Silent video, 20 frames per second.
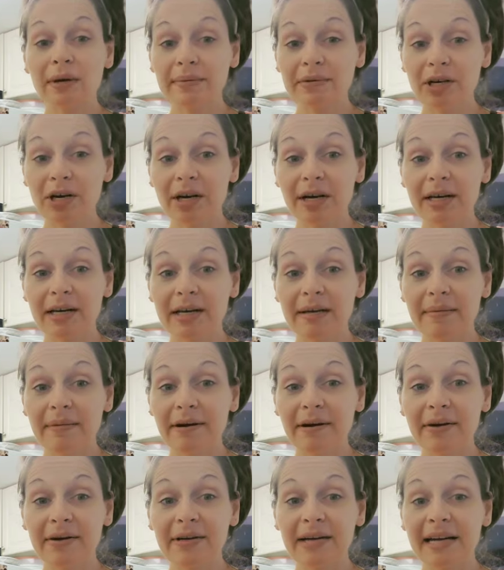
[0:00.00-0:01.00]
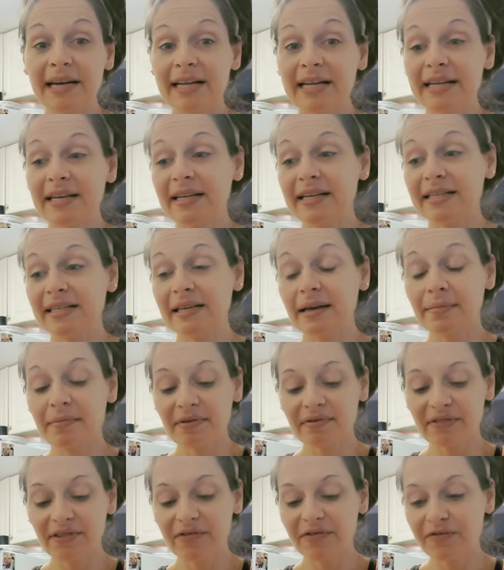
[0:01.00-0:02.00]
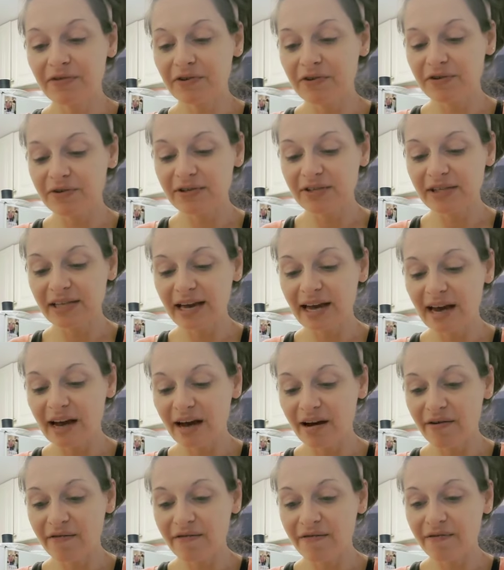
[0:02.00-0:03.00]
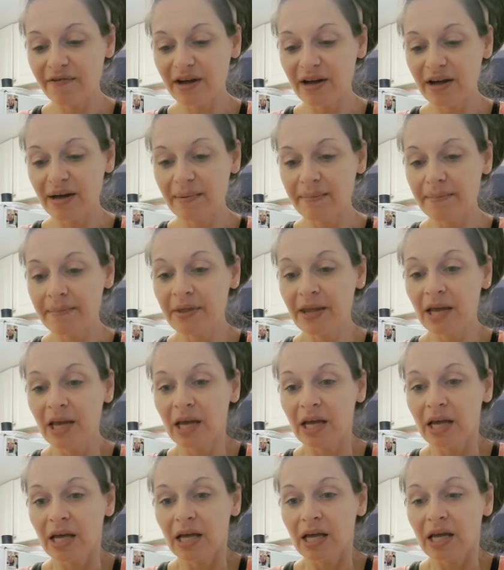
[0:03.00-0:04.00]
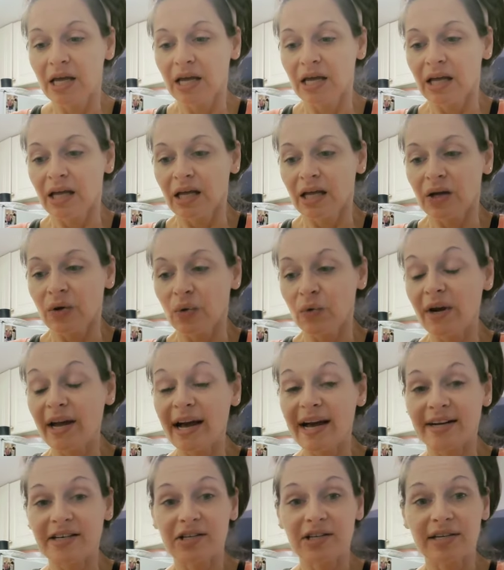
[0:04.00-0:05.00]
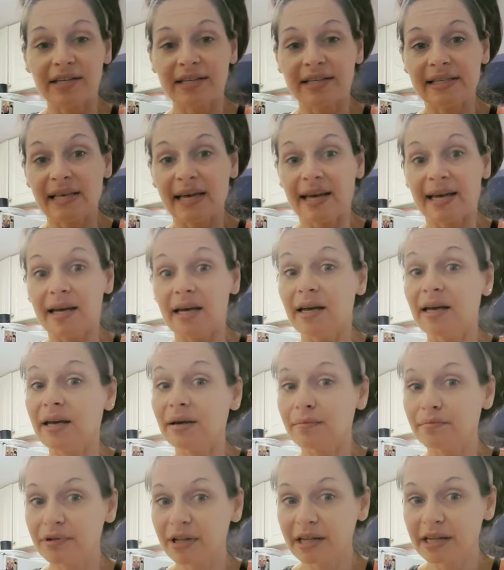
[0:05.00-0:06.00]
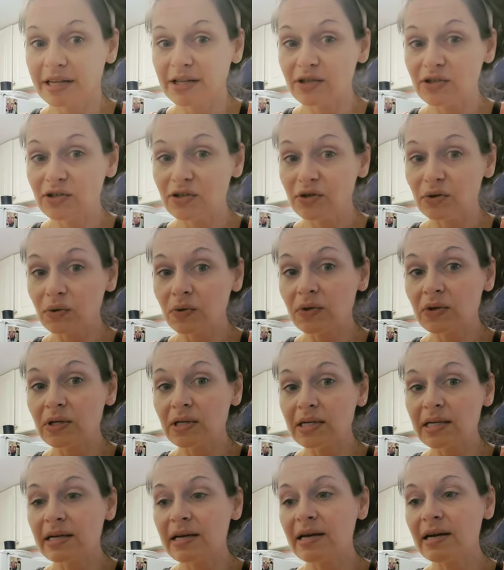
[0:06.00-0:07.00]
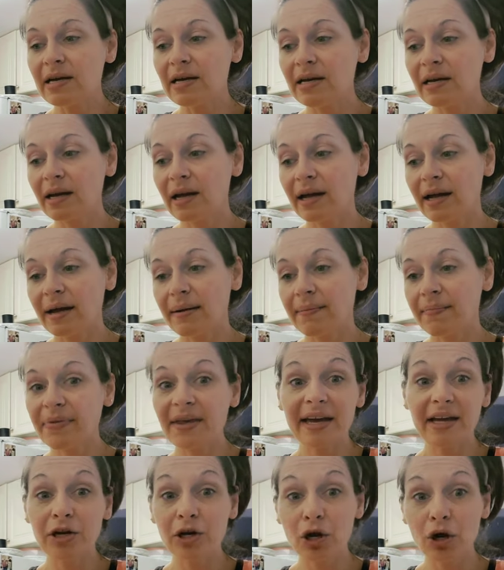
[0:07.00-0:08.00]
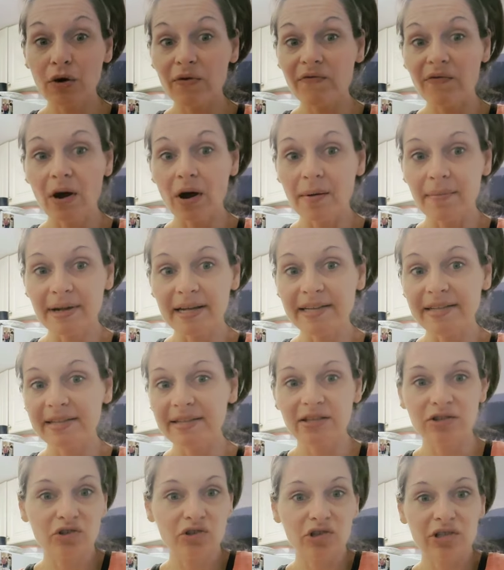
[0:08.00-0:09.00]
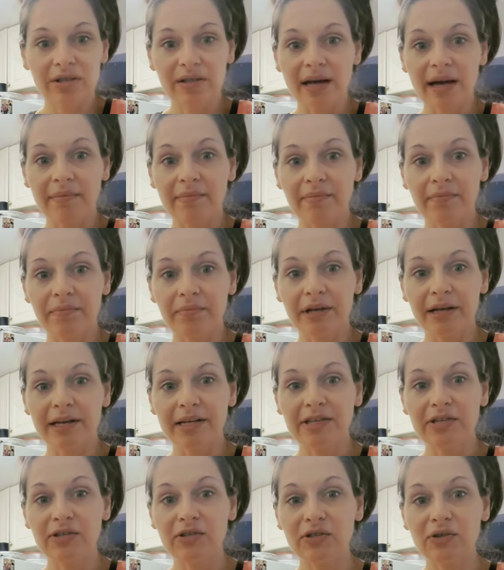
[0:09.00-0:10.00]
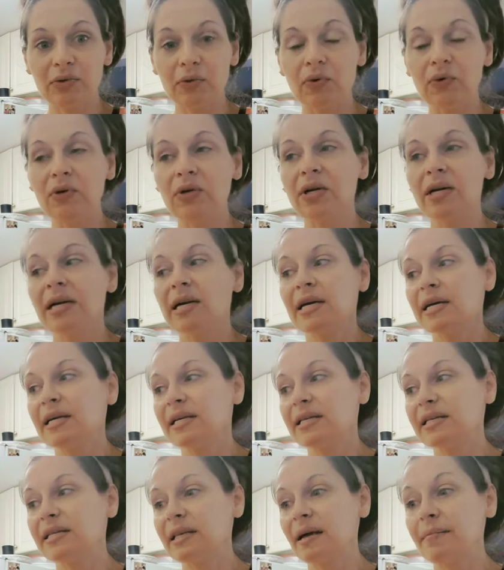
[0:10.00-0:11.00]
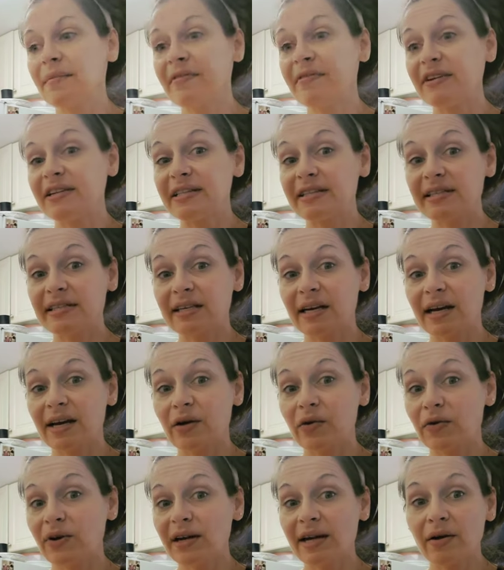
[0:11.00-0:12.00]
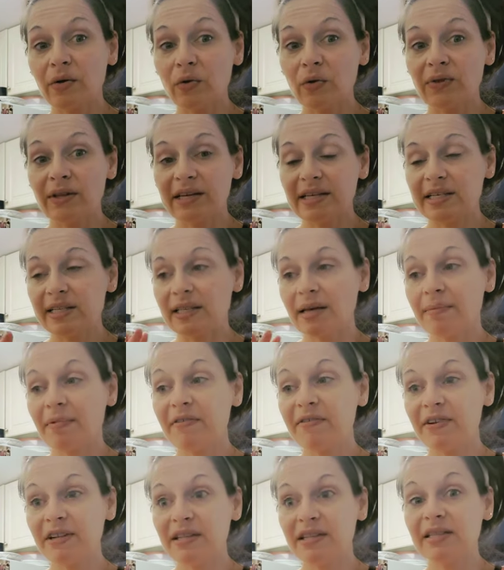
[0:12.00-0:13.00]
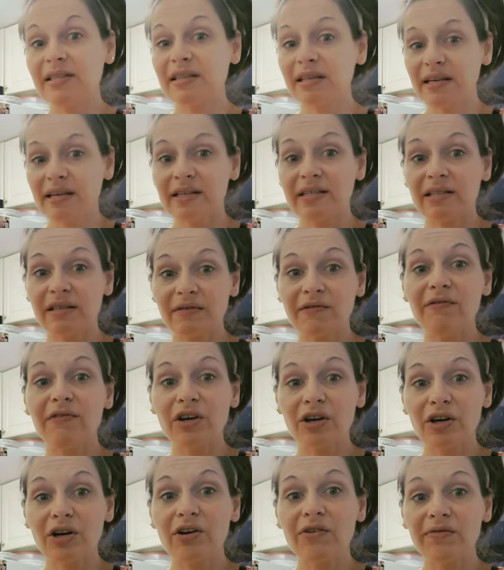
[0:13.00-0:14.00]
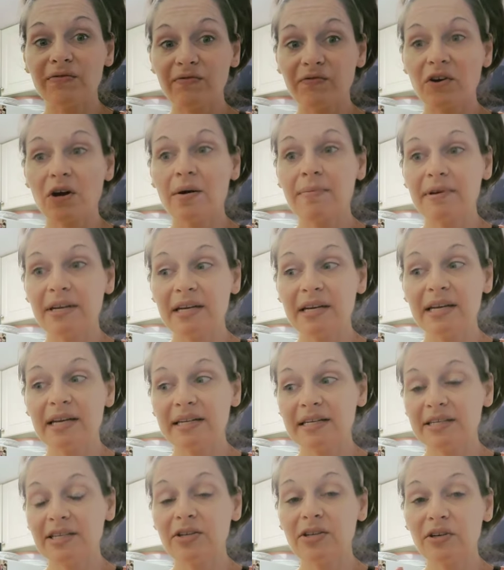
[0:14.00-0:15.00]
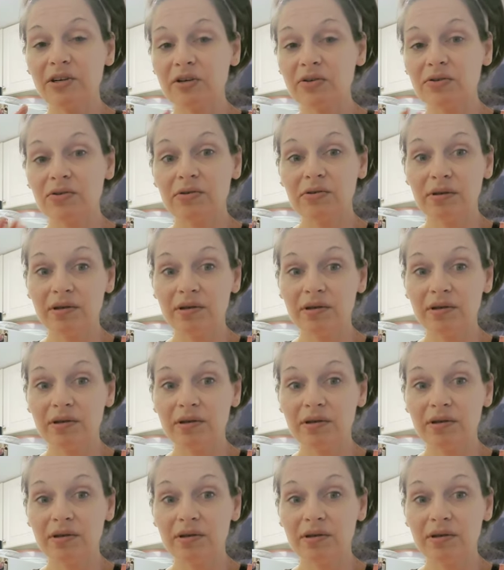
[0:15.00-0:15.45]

I'm talking about. And some of the foods have um, reactions like bloody stool, um, and no vomits. It's just that bloody stool. Some of it's diarrhea only. Some of it's the severe vomiting until you